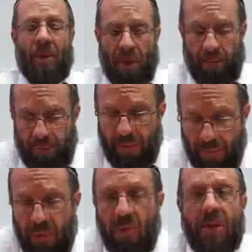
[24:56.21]
of
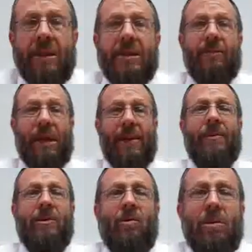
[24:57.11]
Judaism, but
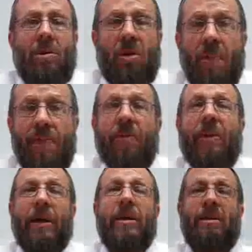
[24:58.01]
able to
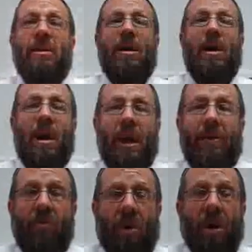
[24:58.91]
incorporate
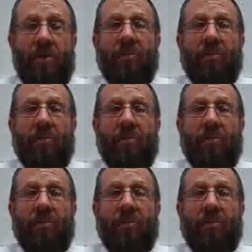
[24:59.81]
a wide